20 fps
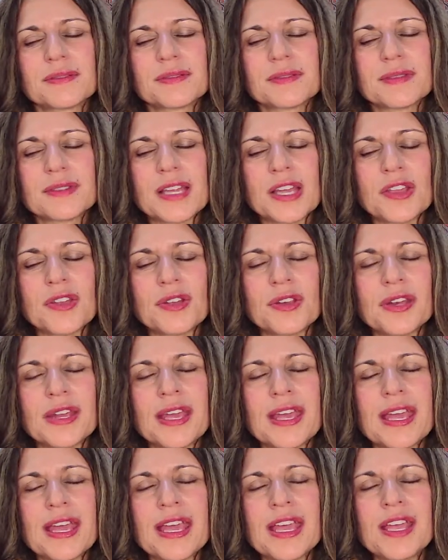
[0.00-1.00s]
And you're going
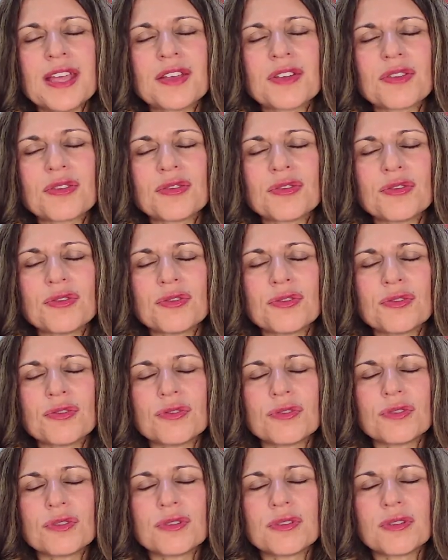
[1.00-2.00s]
to
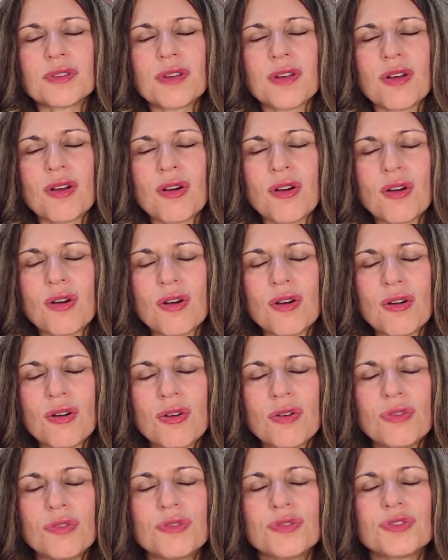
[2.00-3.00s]
anchor
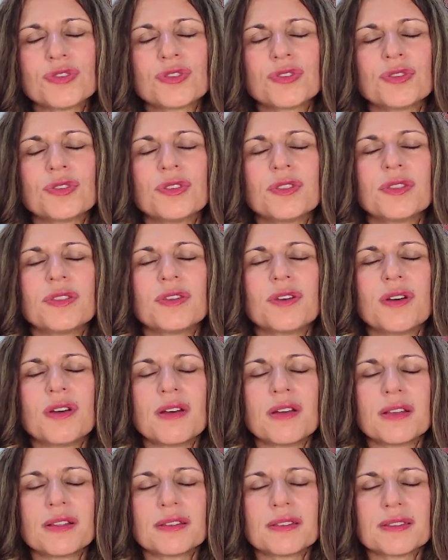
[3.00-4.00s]
all those good
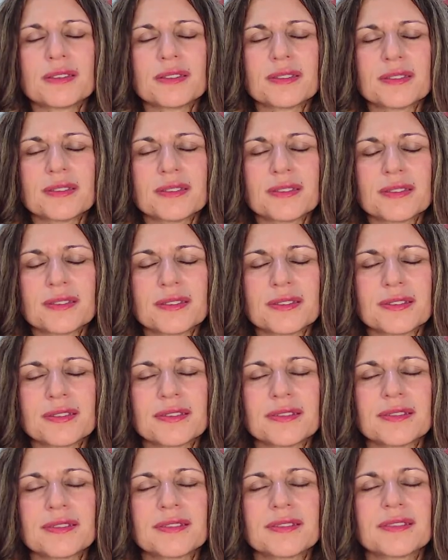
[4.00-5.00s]
thoughts
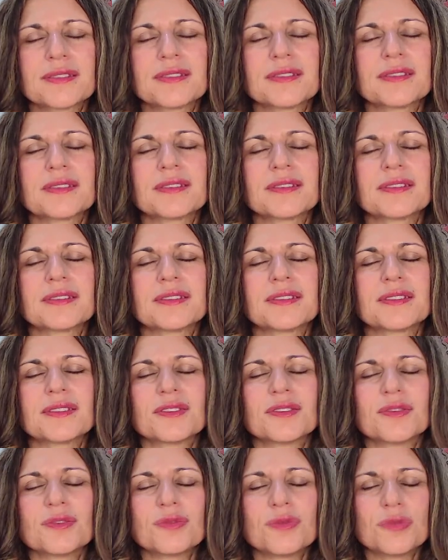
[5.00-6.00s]

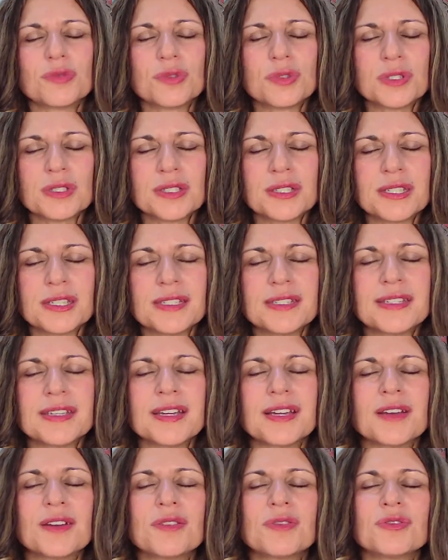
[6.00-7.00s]
really
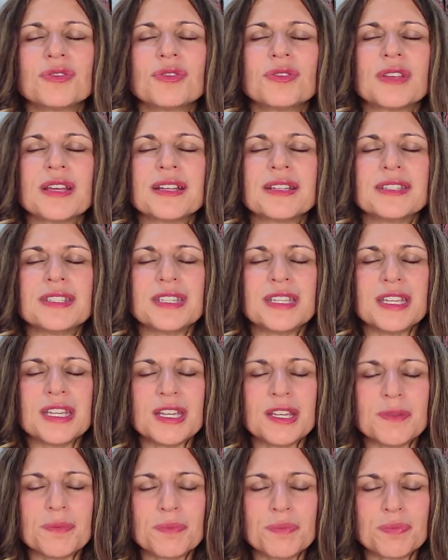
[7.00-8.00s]
down to that
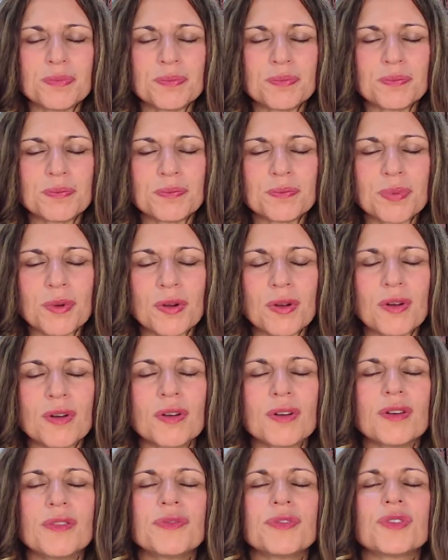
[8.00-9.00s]
deep
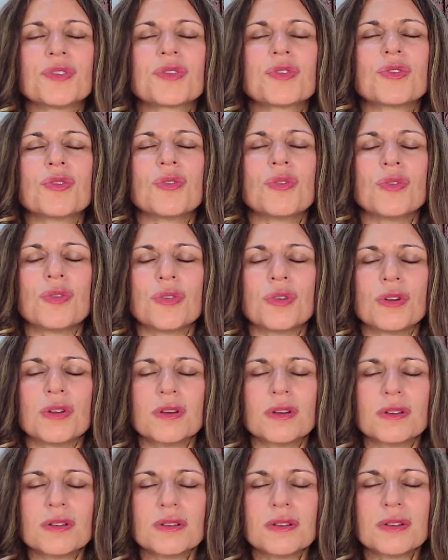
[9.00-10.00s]
part of your
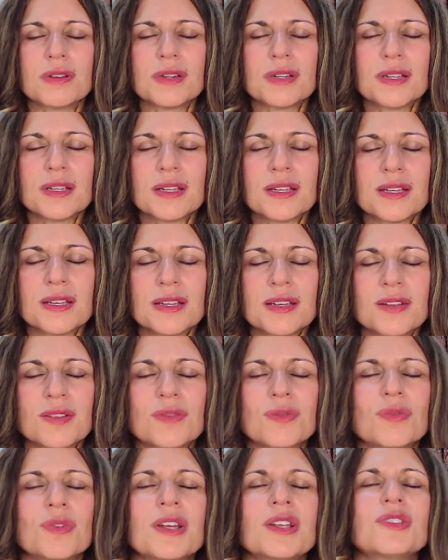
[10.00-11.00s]
core,
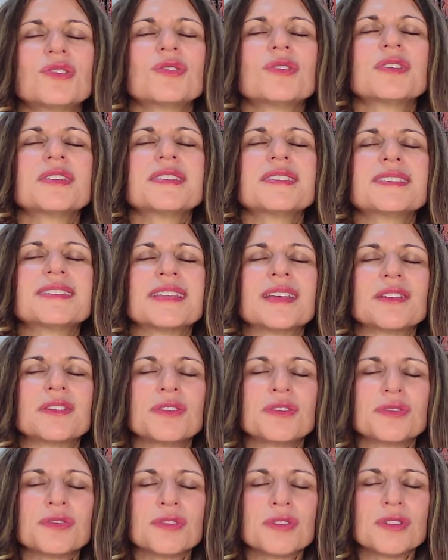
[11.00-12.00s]
right to the
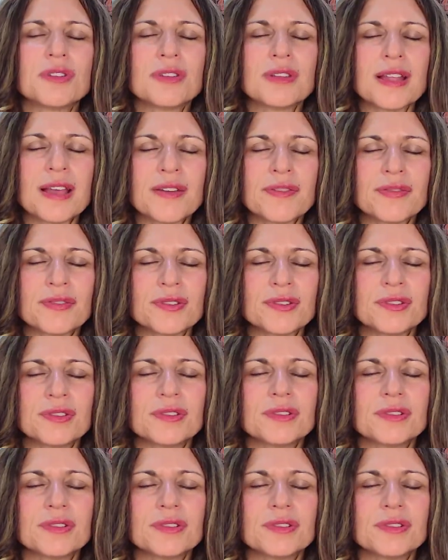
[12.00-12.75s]
cellular level.